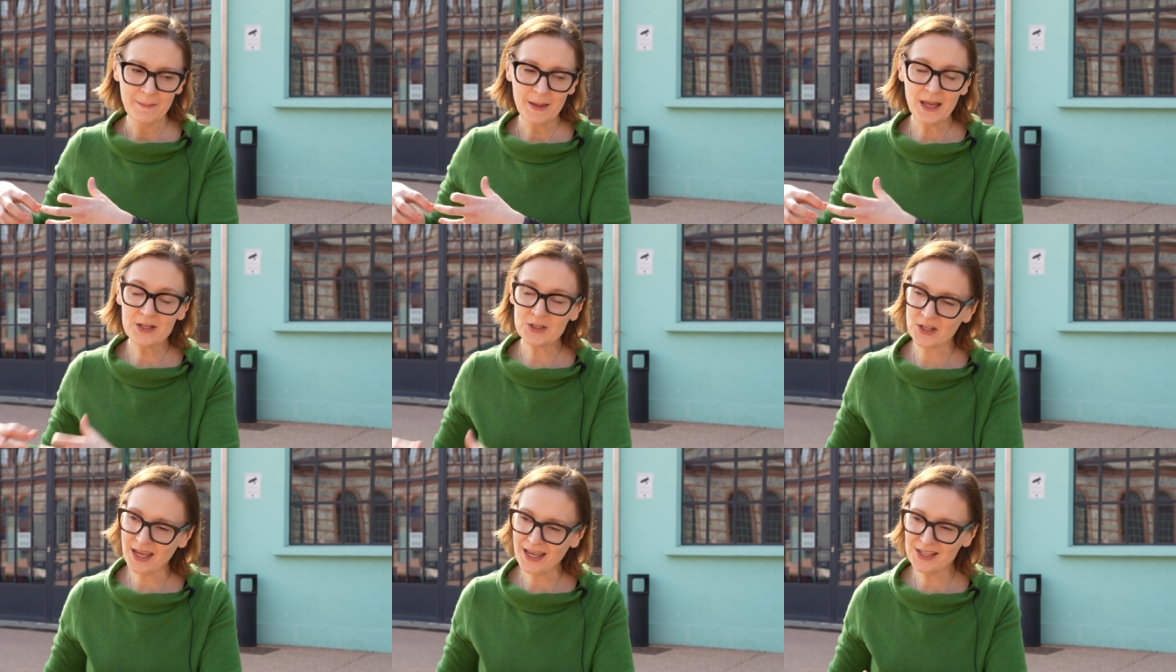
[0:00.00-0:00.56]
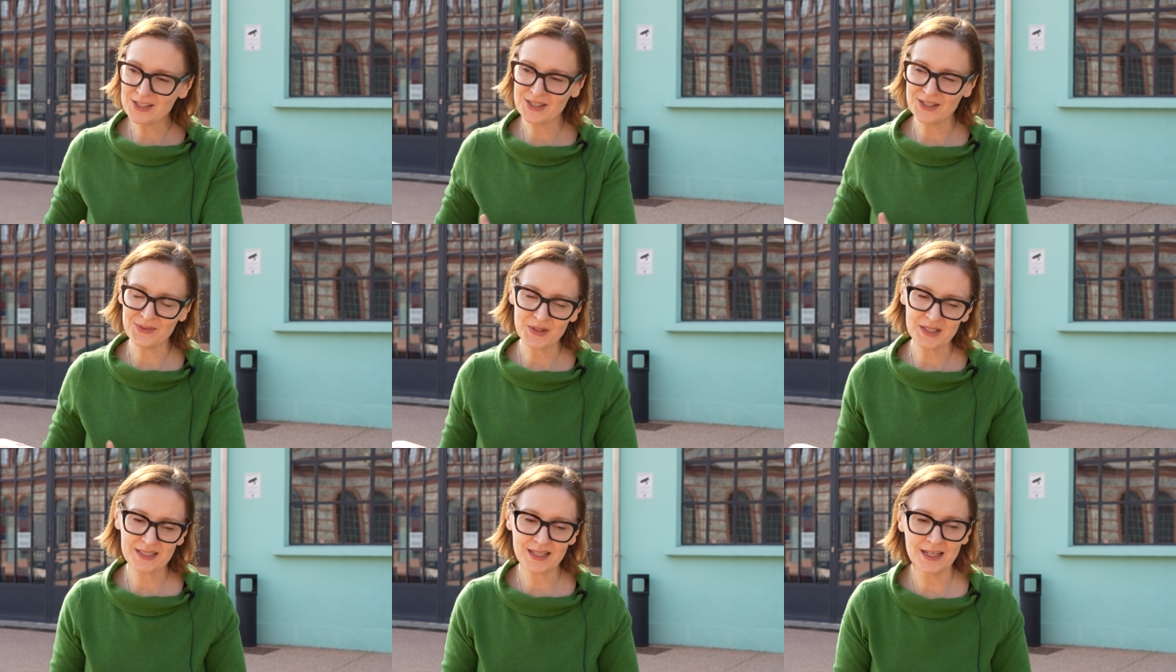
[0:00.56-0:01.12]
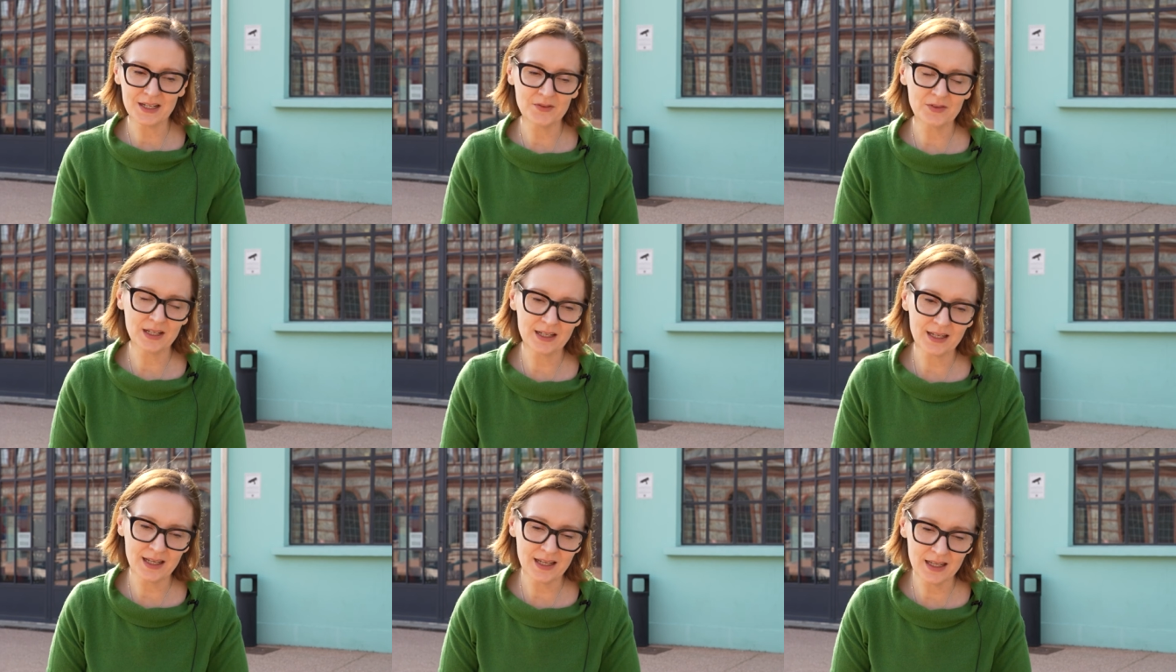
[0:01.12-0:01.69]
education was kind of
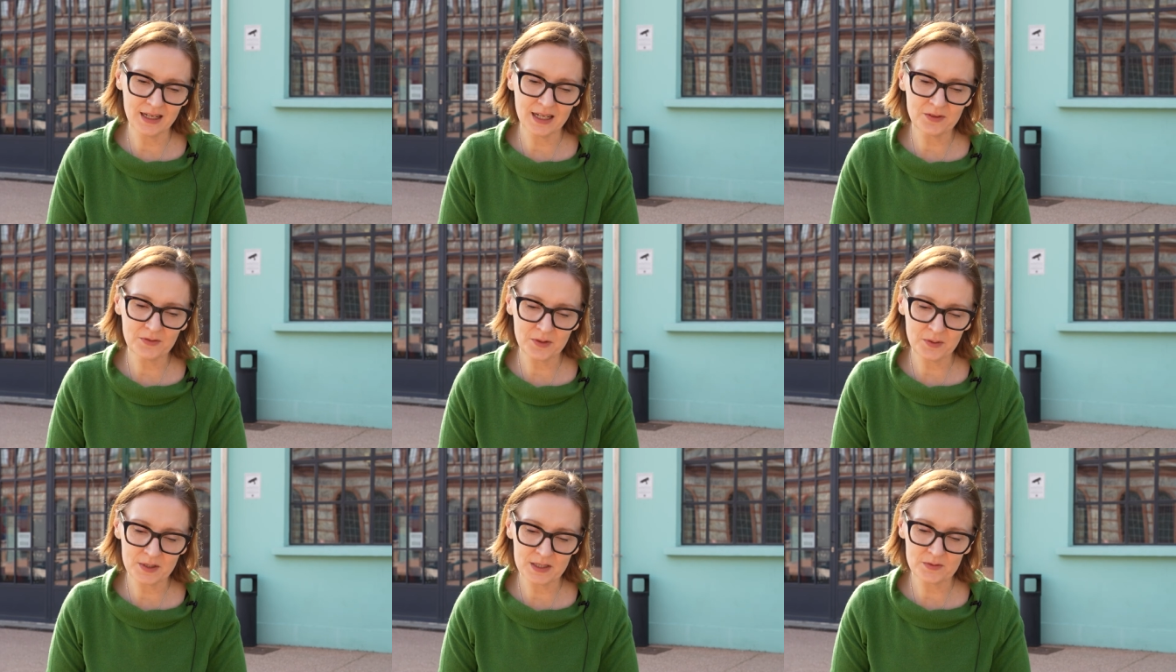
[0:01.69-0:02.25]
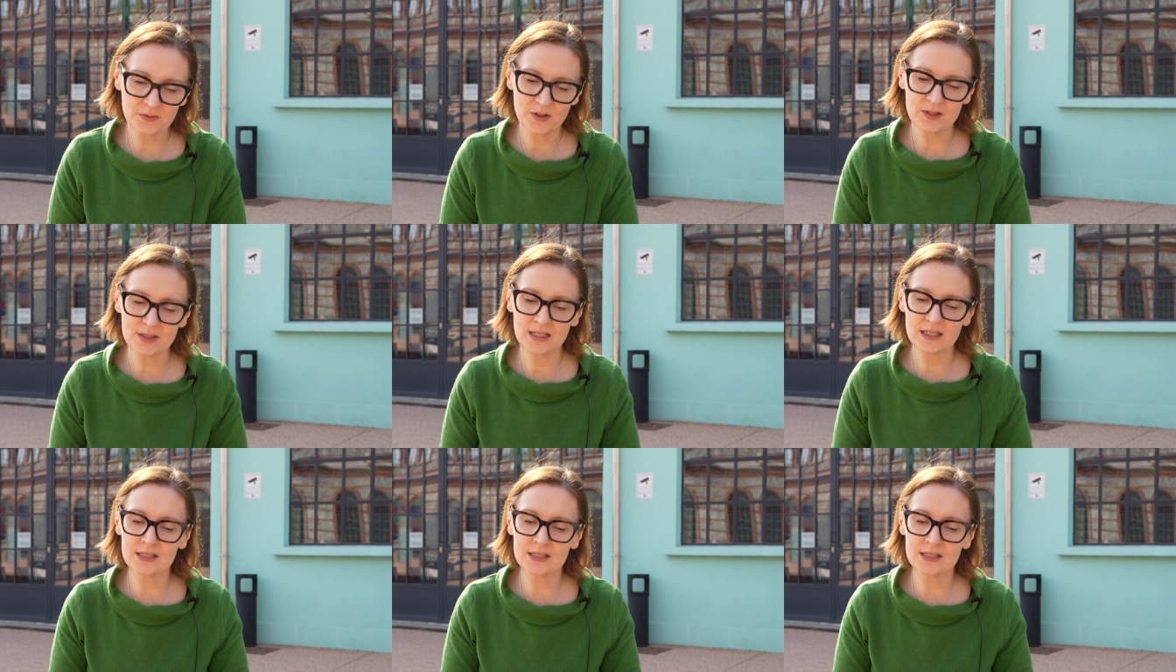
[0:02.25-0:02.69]
like an influence for us.